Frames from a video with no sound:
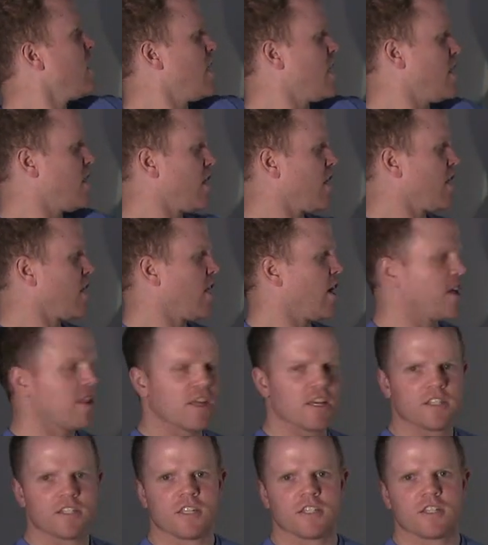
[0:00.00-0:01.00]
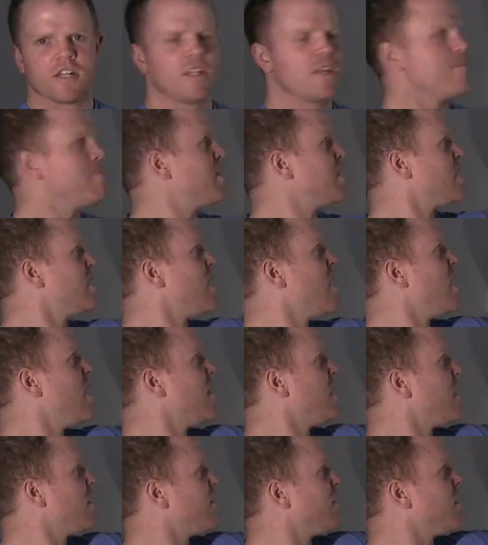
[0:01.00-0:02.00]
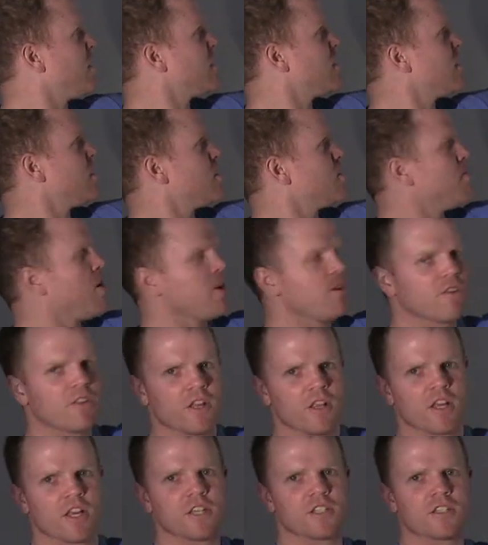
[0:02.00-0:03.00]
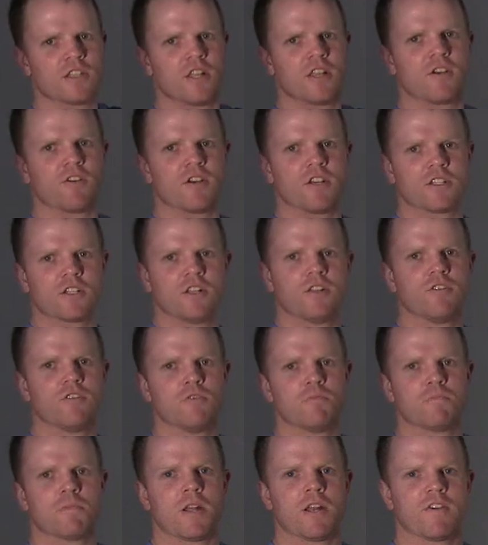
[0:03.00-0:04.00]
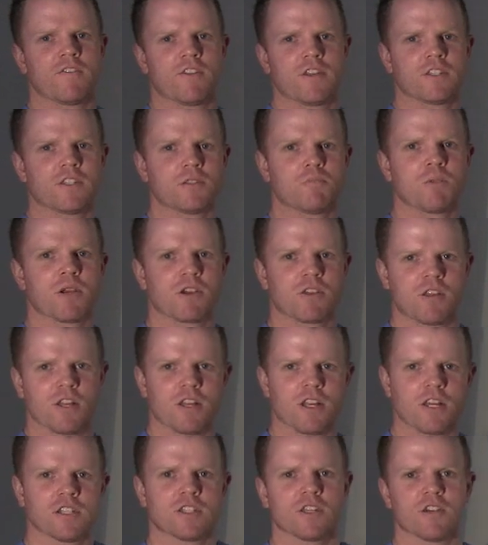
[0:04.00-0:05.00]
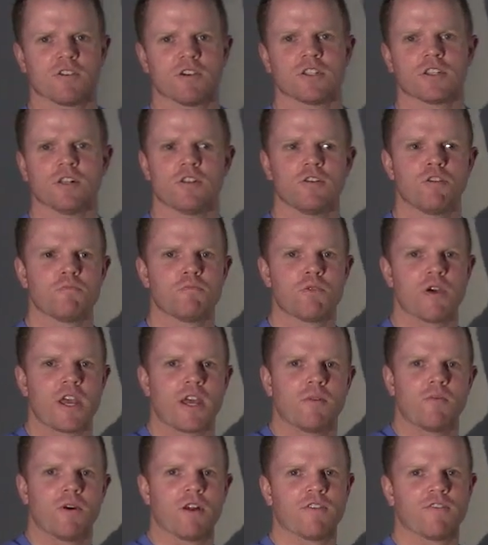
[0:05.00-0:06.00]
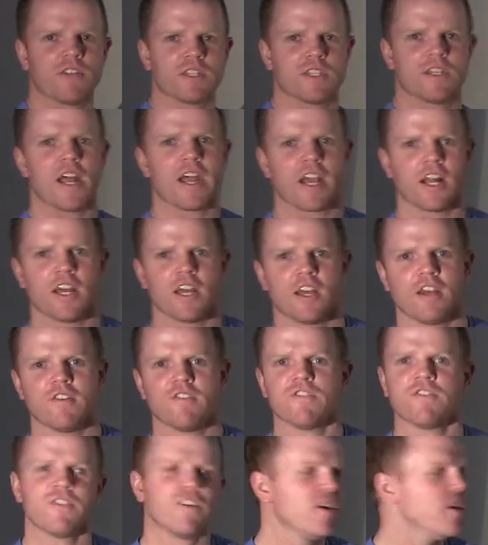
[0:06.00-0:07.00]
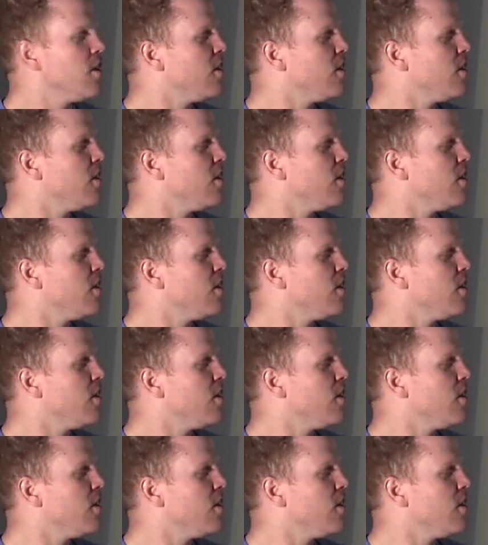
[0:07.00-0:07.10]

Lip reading: anything like this is a Lima sum, that if this is smaller than this, then there is a loop, and if this is bigger than this, there is a loop. Wait, what if it's negative?